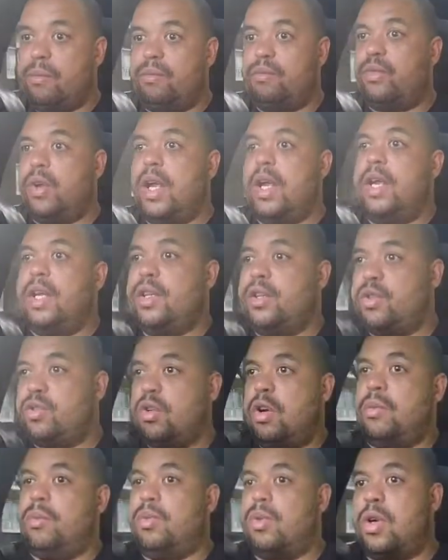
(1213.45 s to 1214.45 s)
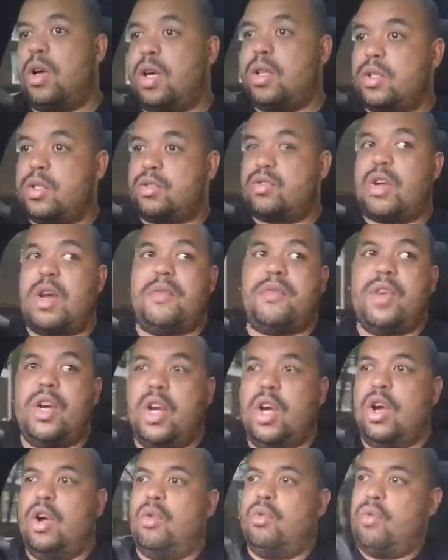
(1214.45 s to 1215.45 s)
Really enjoyable car to drive.
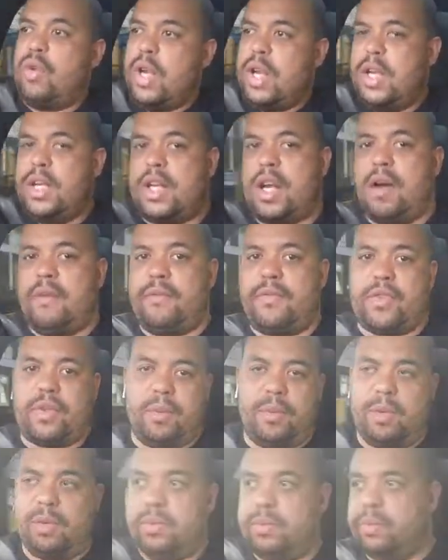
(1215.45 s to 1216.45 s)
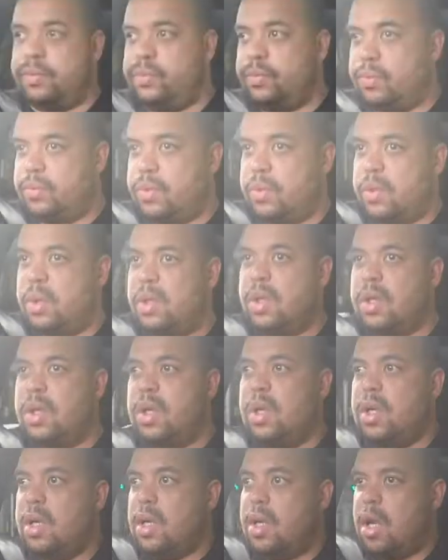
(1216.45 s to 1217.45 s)
Really comfortable.
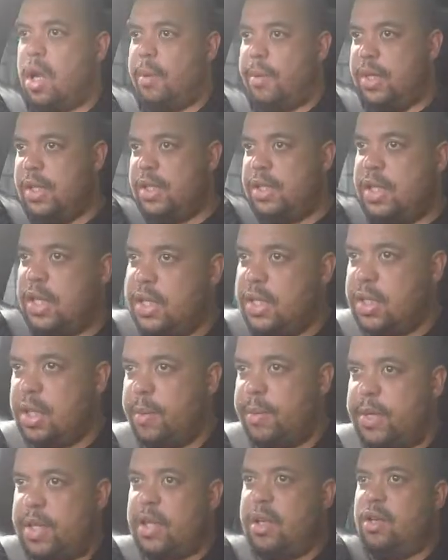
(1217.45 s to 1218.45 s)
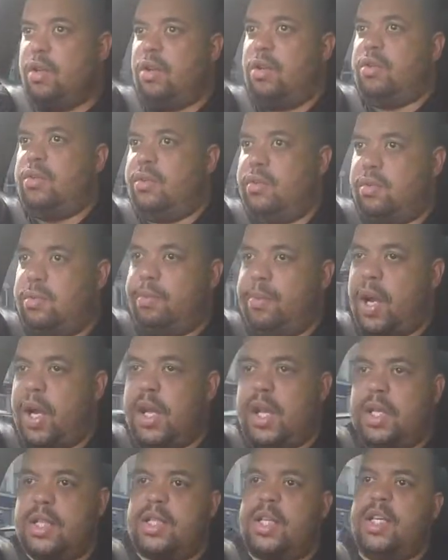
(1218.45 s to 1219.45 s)
I mean, the seats, I mean, they're not
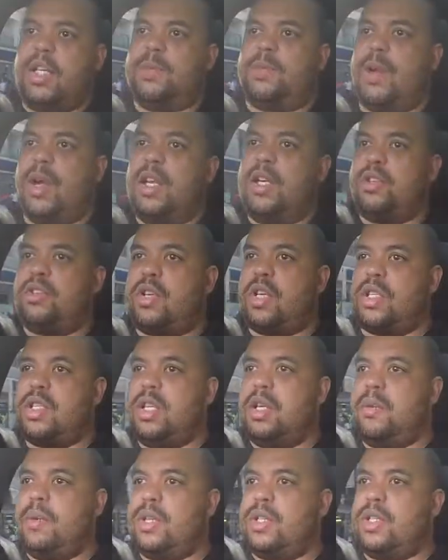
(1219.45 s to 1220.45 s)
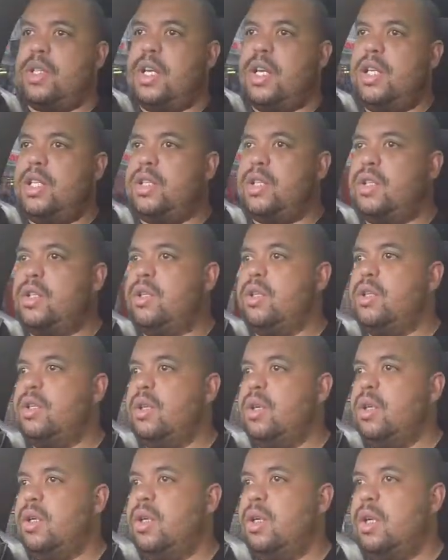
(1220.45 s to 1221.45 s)
bucket seats by any stretch of the imagination,
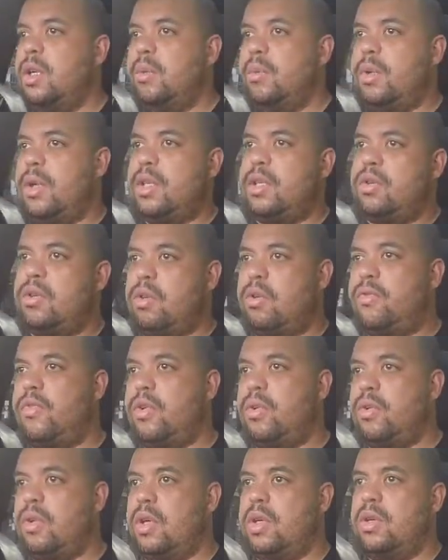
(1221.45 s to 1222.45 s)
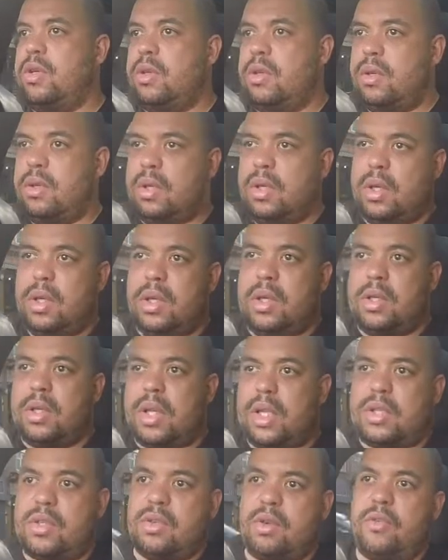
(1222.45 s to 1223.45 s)
but they sort of feel,
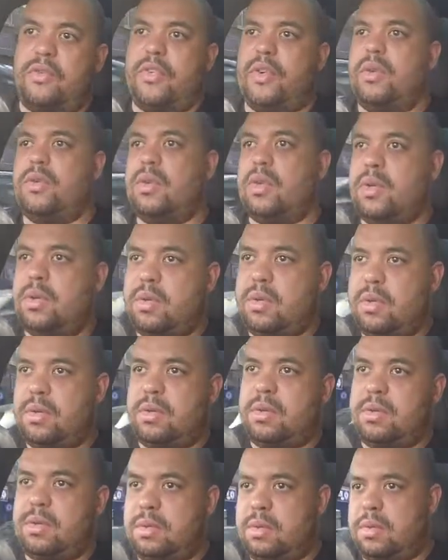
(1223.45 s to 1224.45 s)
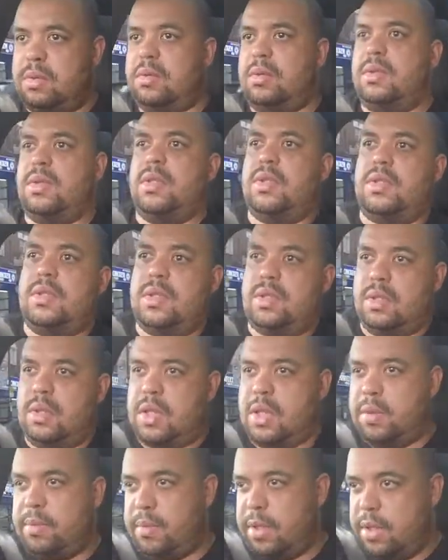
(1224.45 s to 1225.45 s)
hold on.
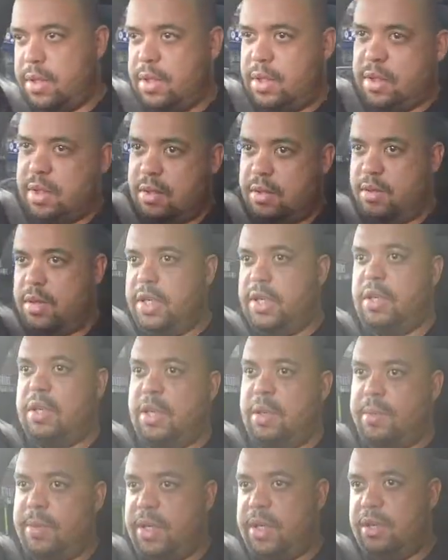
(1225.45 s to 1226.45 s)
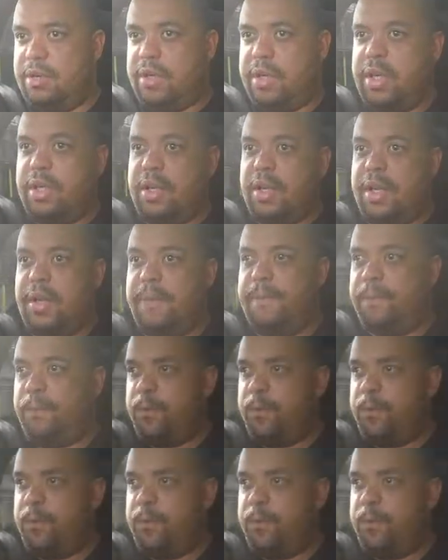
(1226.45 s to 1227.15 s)
That's it, green light, mate, green light.